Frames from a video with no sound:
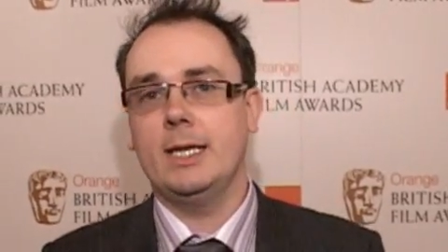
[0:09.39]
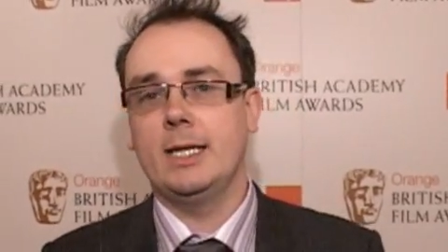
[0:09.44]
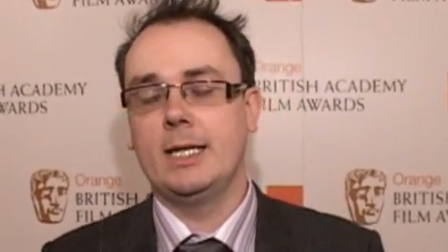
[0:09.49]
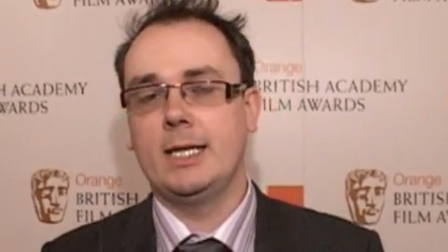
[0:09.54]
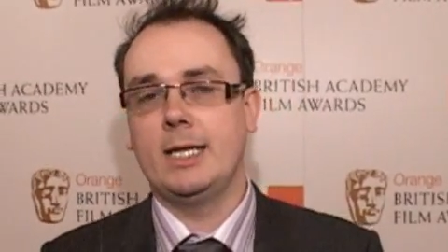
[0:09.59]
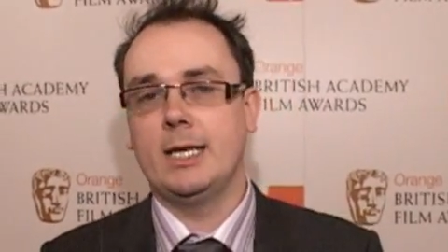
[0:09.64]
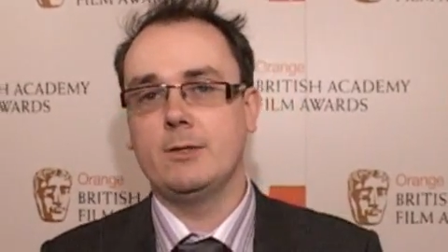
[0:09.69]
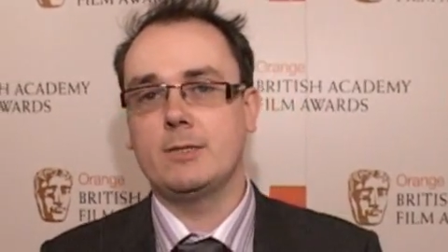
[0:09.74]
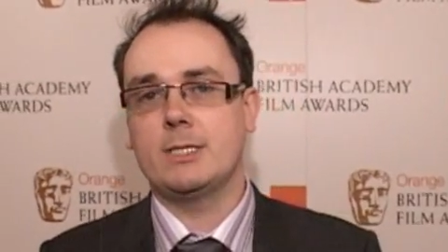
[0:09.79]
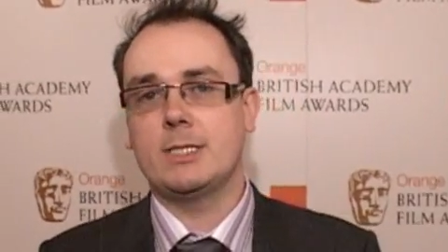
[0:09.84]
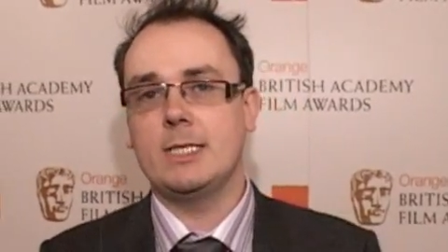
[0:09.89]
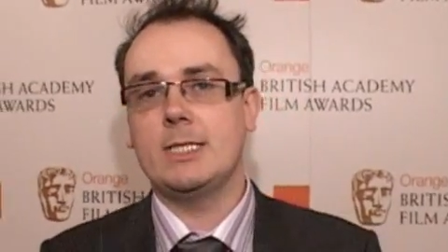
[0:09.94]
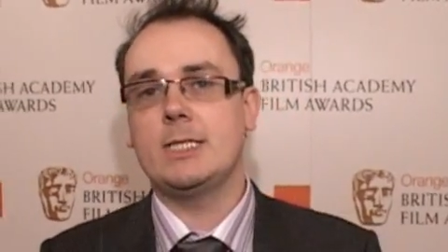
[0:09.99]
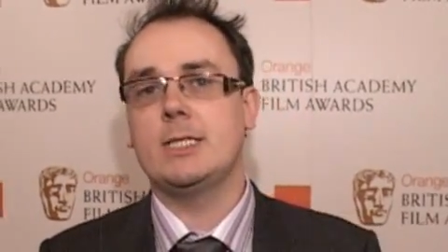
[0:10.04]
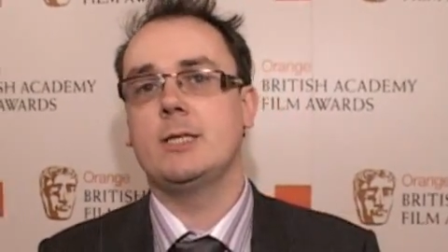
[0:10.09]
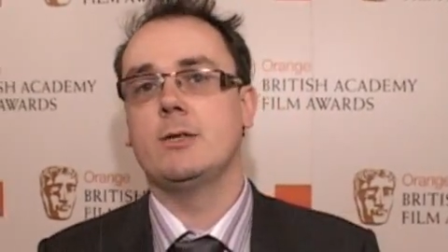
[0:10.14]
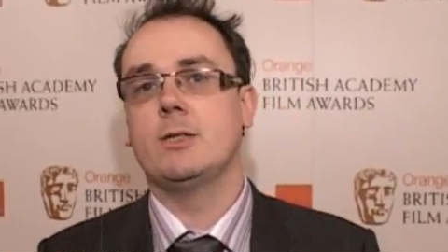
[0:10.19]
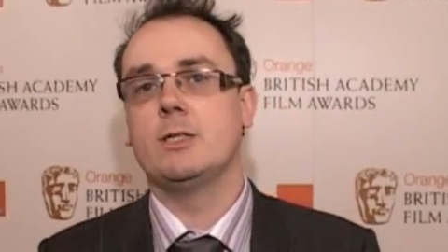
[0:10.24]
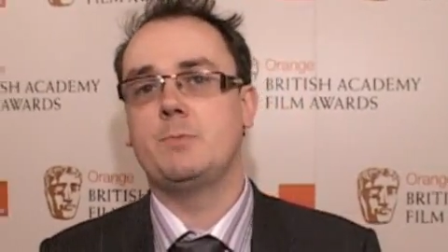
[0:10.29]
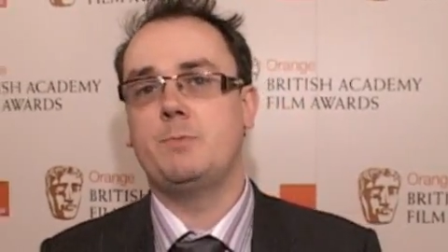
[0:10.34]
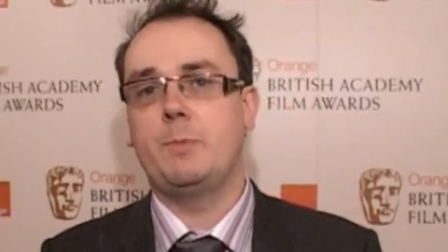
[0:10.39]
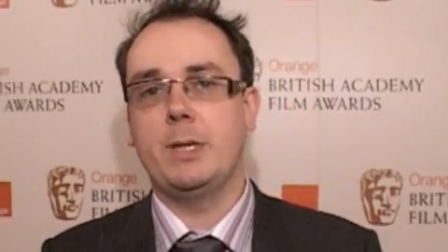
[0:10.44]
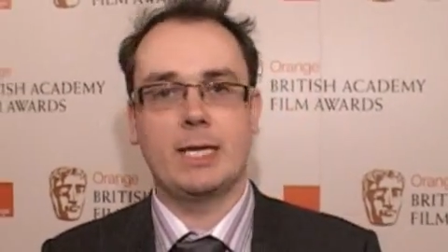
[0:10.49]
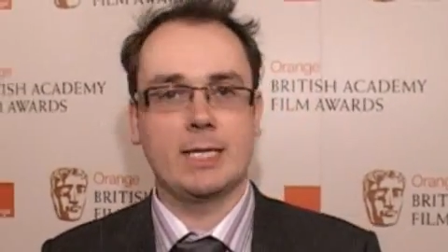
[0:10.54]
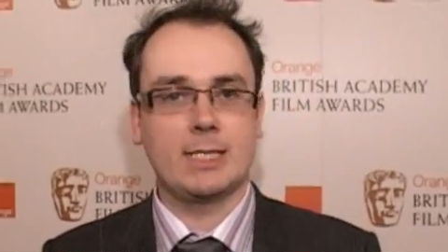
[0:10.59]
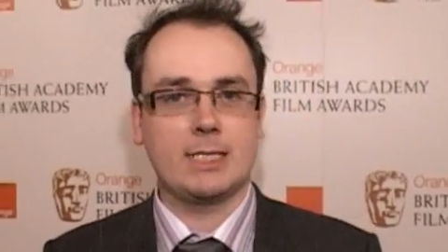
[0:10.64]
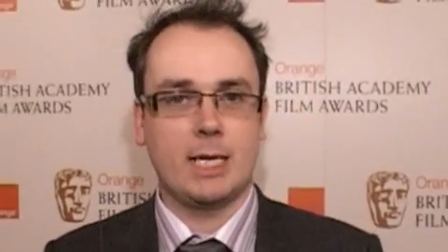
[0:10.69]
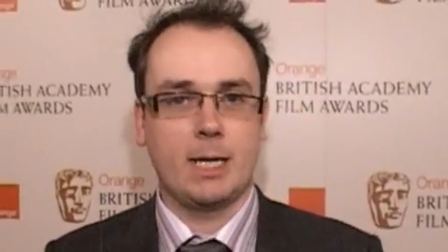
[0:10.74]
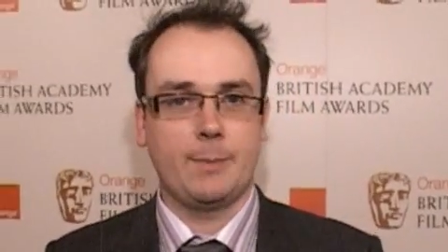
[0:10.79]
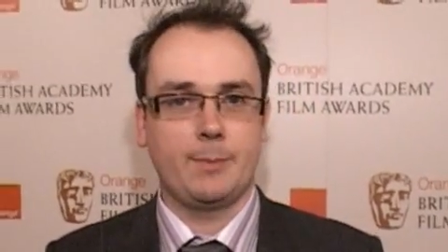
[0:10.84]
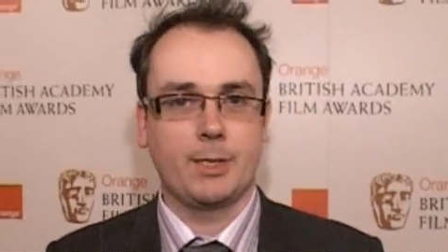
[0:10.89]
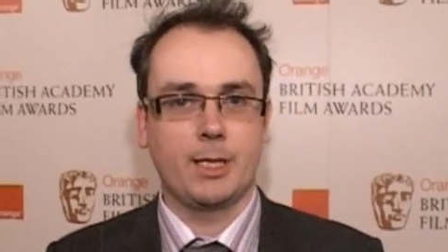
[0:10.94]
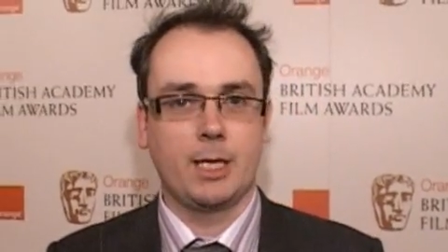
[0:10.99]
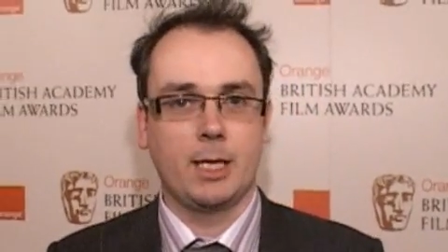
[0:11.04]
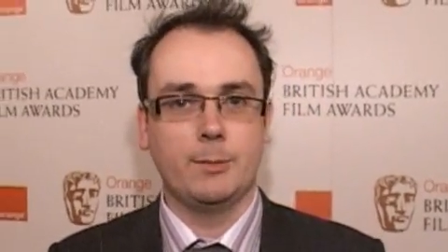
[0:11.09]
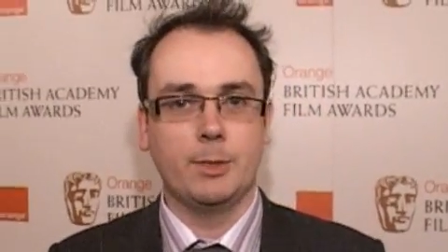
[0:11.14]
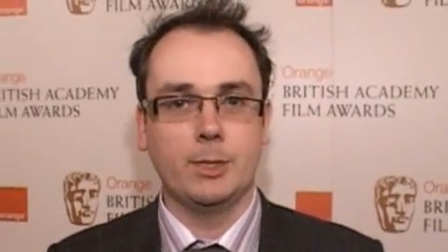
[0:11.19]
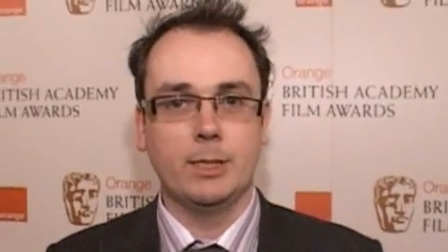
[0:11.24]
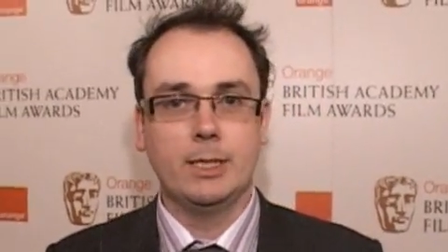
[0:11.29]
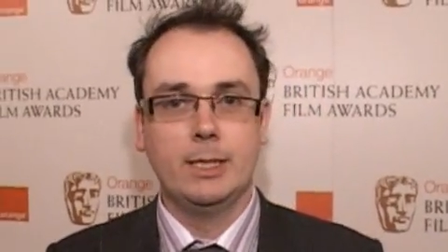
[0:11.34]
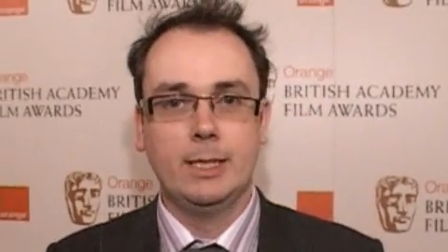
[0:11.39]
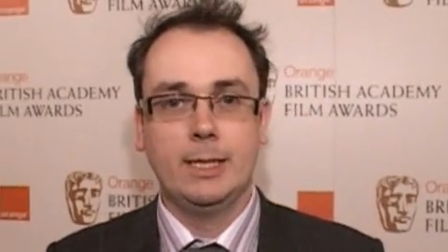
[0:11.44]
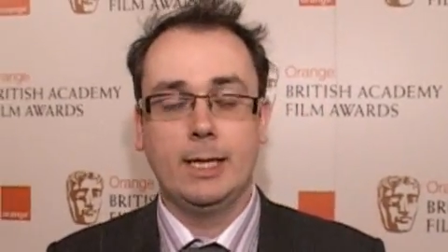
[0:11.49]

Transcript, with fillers: It announced this year's biggest up-and-comer.